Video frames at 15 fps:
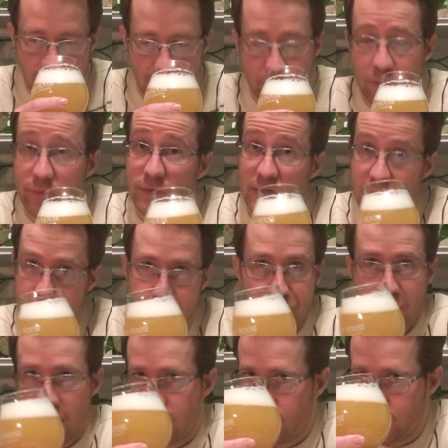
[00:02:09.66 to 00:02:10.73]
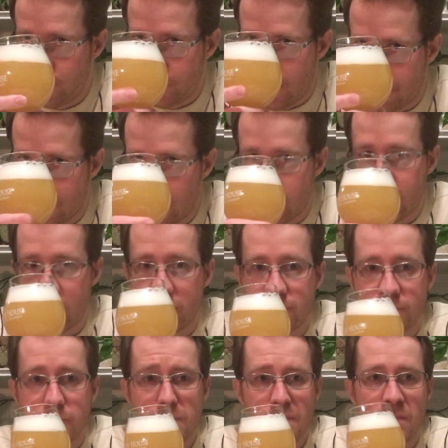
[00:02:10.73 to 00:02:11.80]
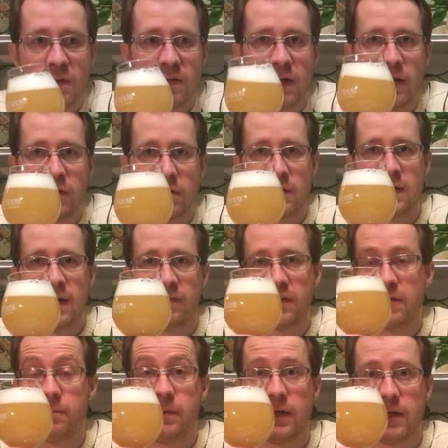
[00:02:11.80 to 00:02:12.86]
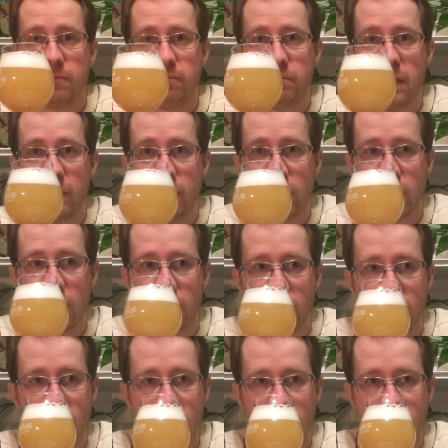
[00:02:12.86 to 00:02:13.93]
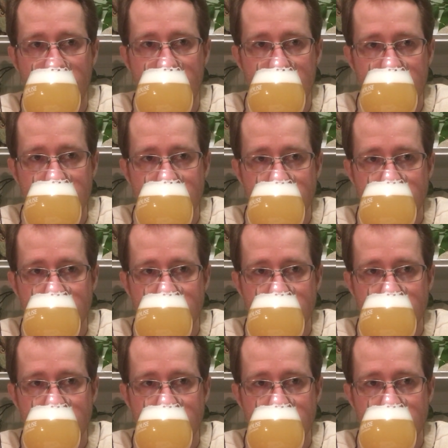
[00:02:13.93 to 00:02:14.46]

More of like a juicy fruit gum, not your classic pink bubblegum sort of thing.